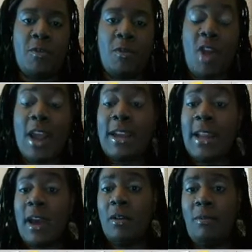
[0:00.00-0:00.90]
from right
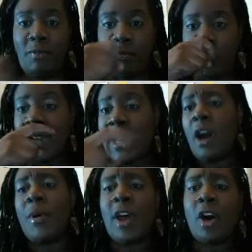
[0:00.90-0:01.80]
now, right now
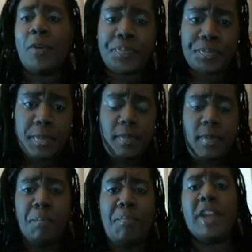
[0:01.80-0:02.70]
without
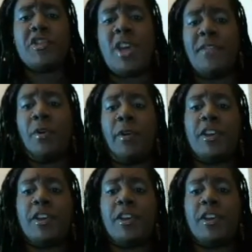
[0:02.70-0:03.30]
pay traffic or